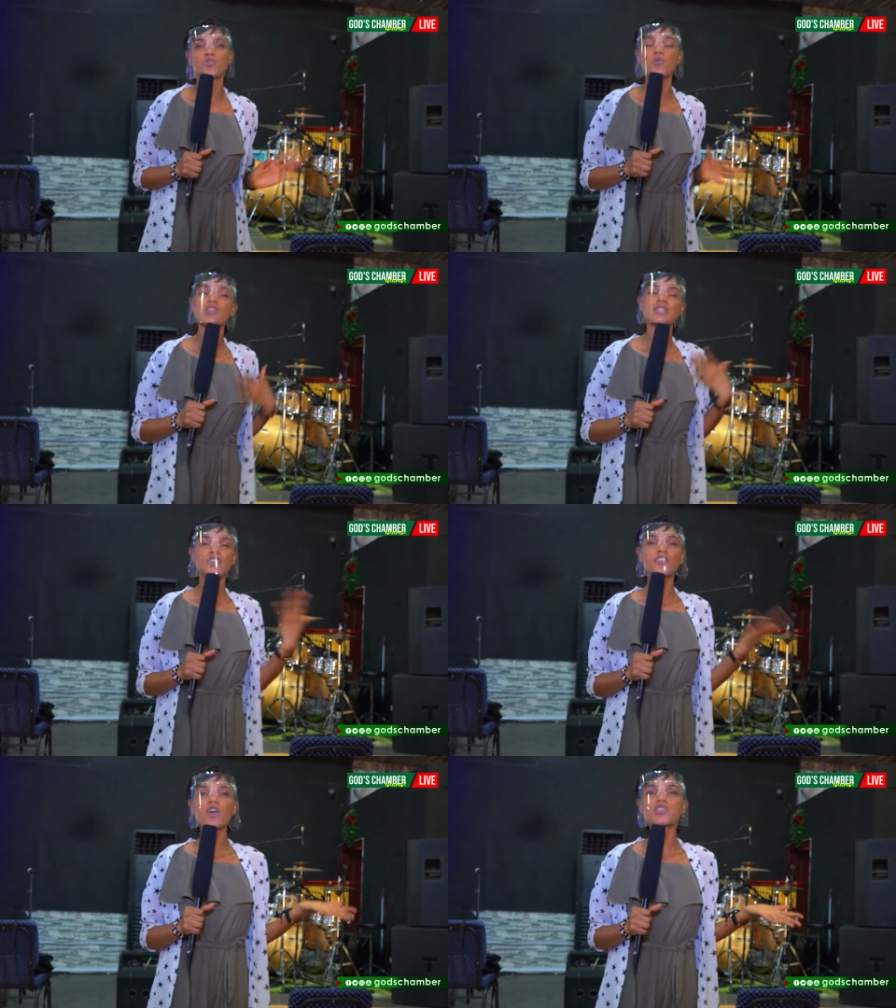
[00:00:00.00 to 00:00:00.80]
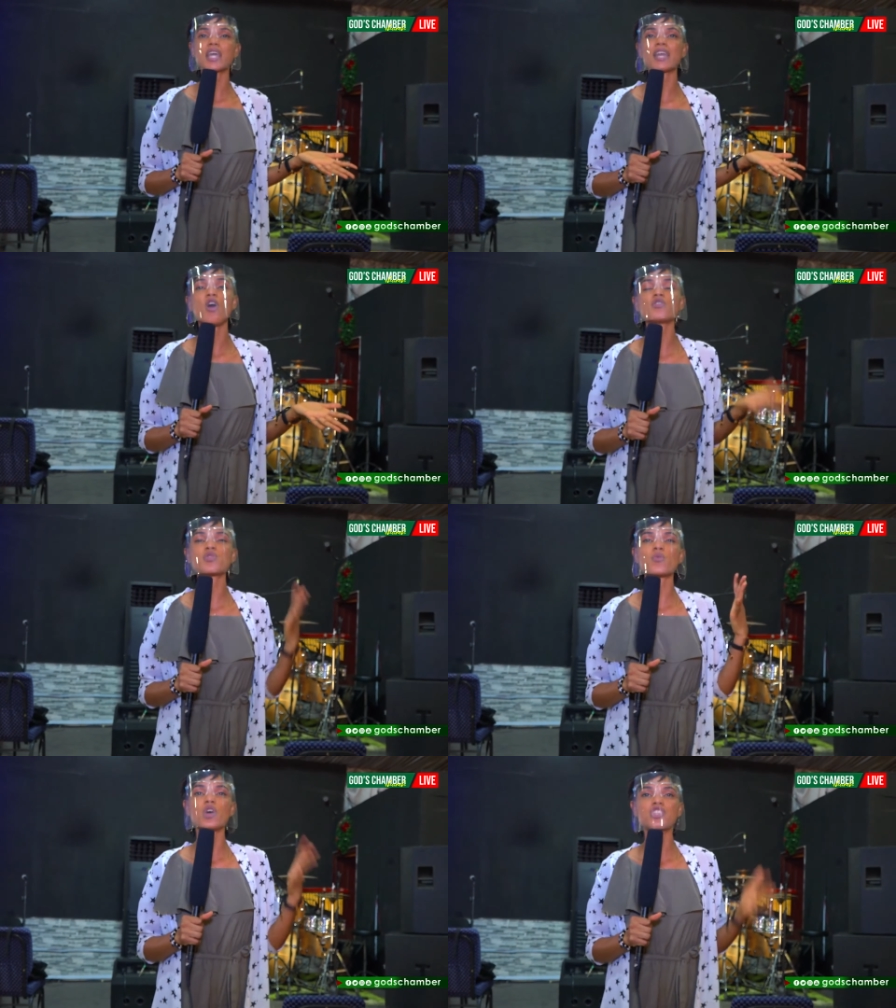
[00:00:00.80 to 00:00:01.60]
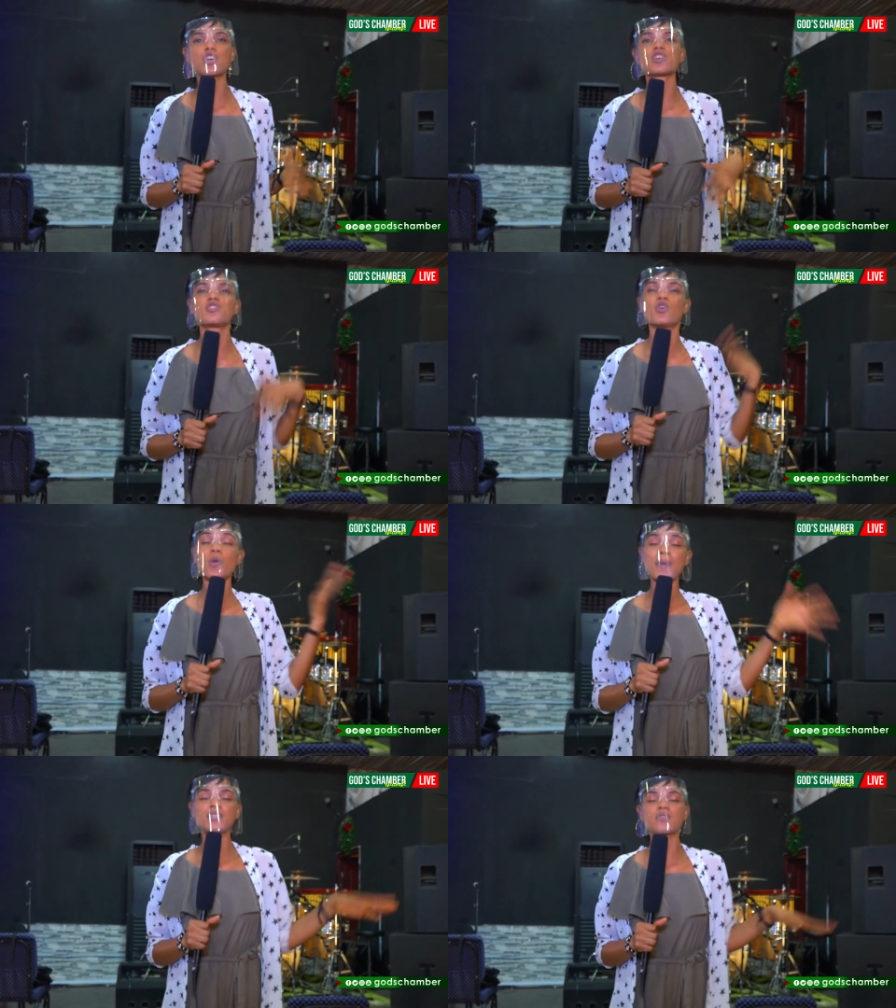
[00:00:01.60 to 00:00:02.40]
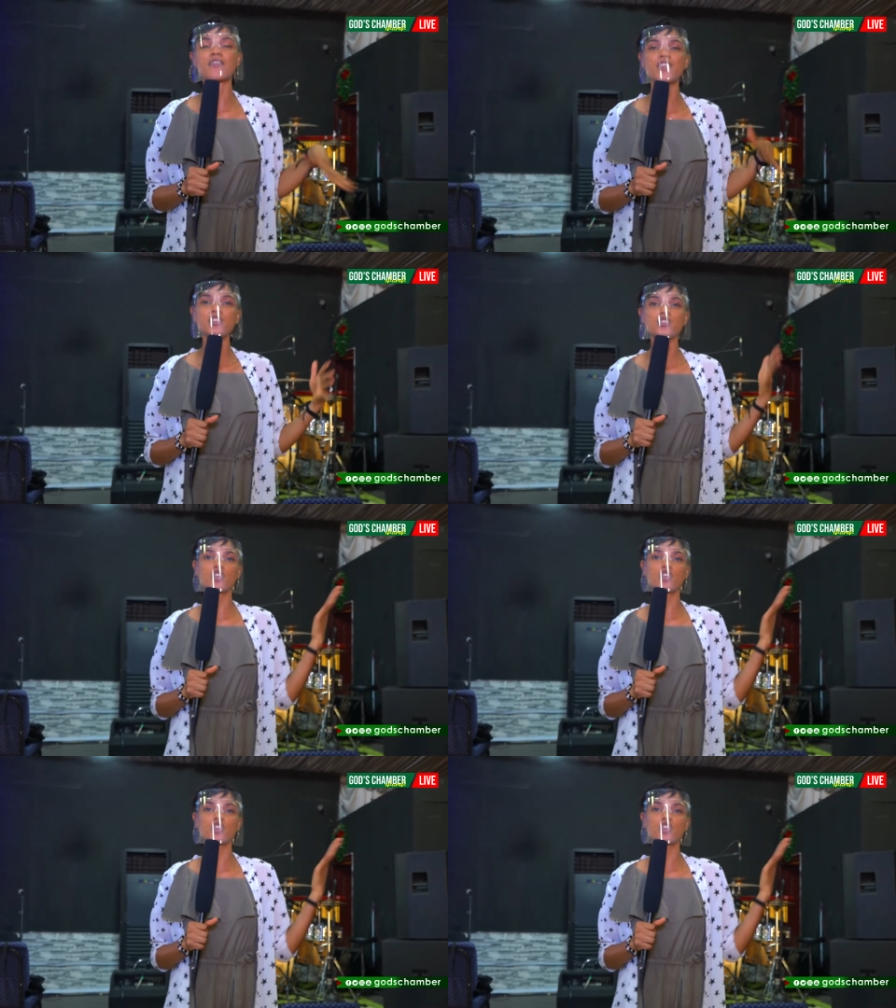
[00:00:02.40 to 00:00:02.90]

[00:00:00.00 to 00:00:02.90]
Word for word: you want. And of course, you can also watch us, you know, go back to our videos